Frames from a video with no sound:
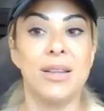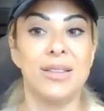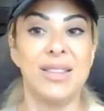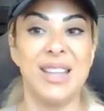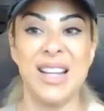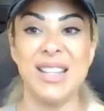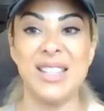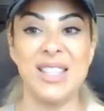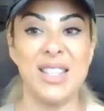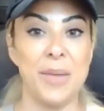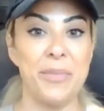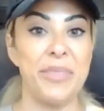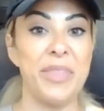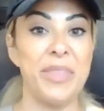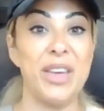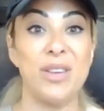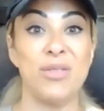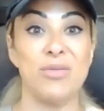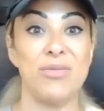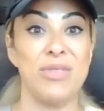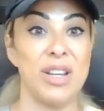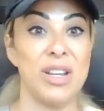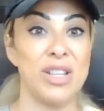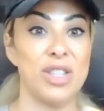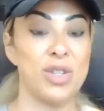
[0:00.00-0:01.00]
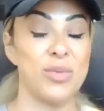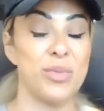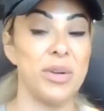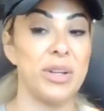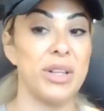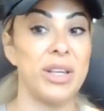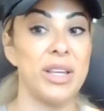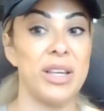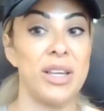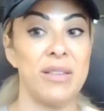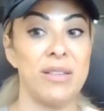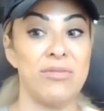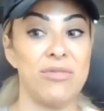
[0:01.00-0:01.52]
That's something that's
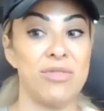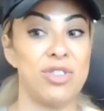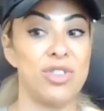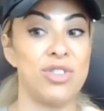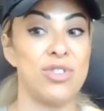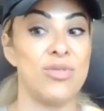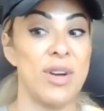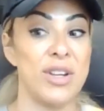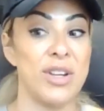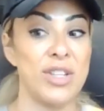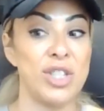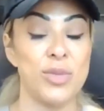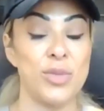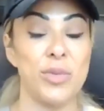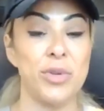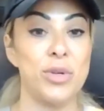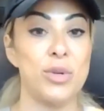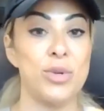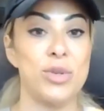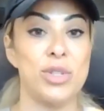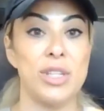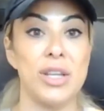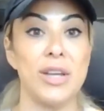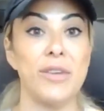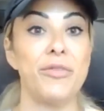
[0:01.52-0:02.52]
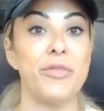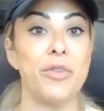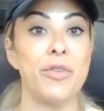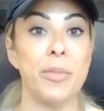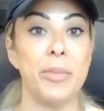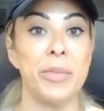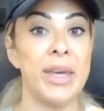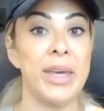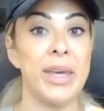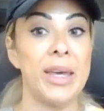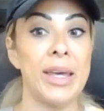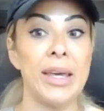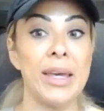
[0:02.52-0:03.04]
really stress reducing for
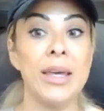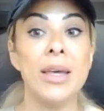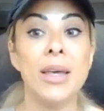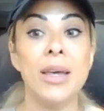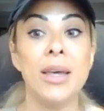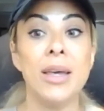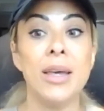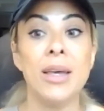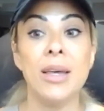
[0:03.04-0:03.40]
me.